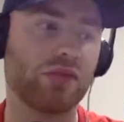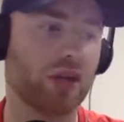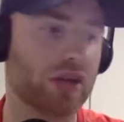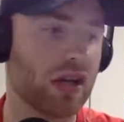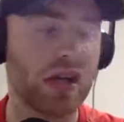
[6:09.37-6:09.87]

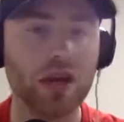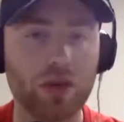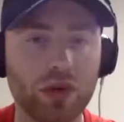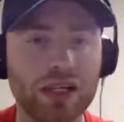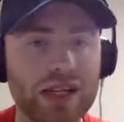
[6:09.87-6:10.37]
So
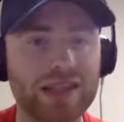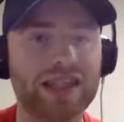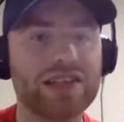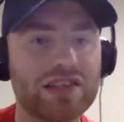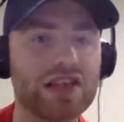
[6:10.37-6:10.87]
we need to
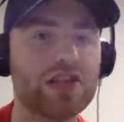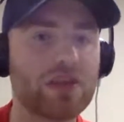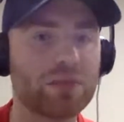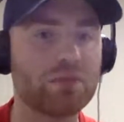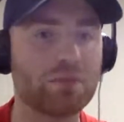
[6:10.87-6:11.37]
continue
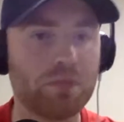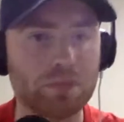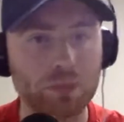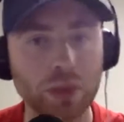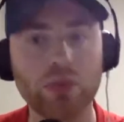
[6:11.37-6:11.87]
to
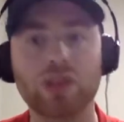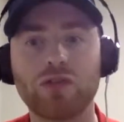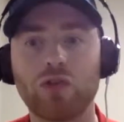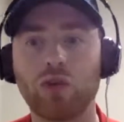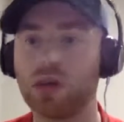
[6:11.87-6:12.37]
build this forward.